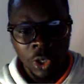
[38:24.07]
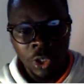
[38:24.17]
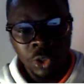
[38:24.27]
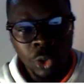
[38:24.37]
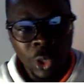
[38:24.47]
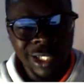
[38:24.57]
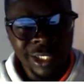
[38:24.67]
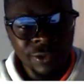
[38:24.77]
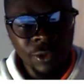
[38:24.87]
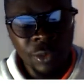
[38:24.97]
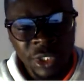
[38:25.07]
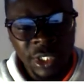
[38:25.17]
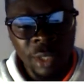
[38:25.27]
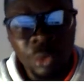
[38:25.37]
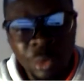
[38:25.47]
you can see from this
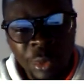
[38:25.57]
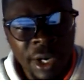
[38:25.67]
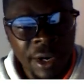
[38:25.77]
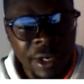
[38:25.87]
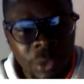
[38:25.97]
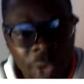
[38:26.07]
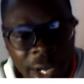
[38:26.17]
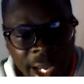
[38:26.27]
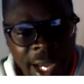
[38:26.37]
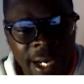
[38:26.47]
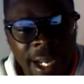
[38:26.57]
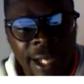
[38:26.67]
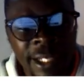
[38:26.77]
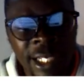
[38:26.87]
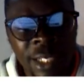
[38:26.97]
WP Bakery you can add an
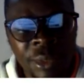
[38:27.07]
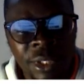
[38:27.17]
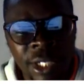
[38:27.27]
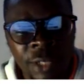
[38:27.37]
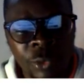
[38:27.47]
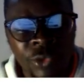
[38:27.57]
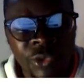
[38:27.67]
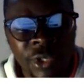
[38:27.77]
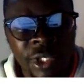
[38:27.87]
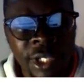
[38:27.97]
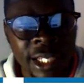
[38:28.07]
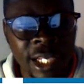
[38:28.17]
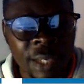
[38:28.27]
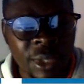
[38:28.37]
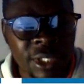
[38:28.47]
element, and we say that elements
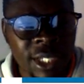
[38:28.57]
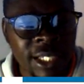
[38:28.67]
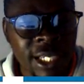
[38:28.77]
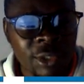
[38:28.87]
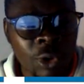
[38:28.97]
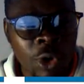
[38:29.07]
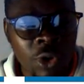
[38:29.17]
are just all these